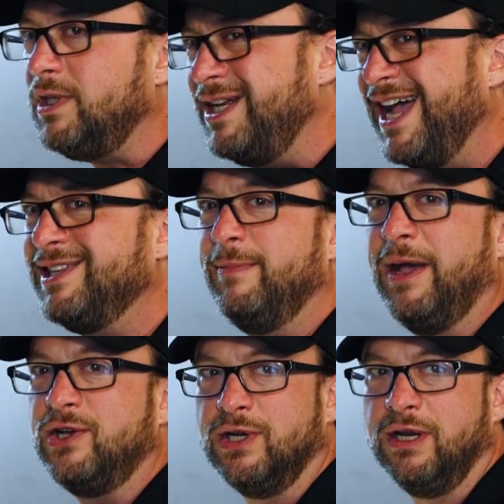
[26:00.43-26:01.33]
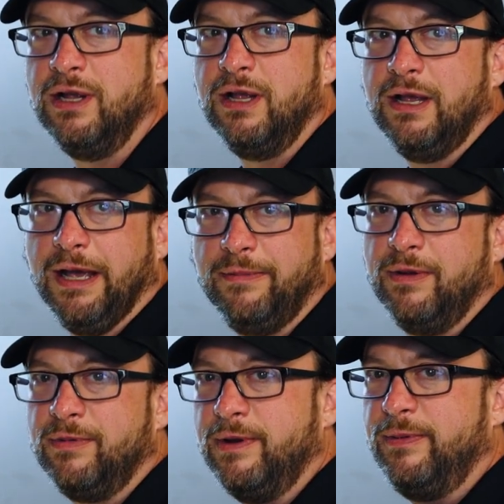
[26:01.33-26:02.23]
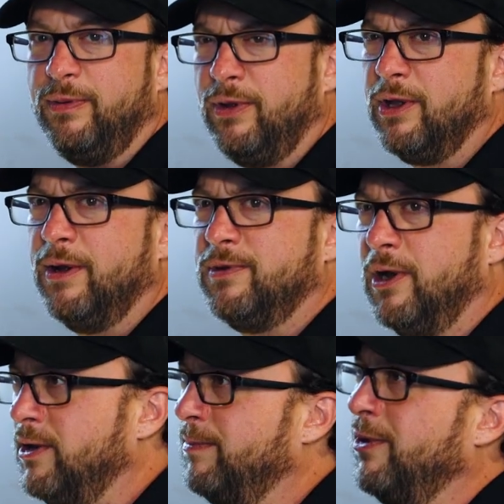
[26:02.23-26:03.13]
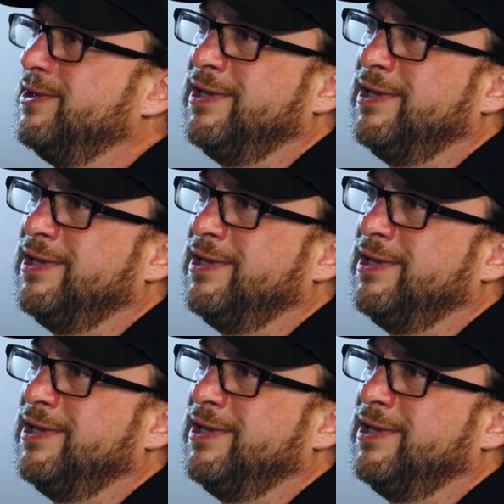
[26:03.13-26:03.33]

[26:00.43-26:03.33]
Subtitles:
Not to mention, I mean, I'm going to be pulling up to other boats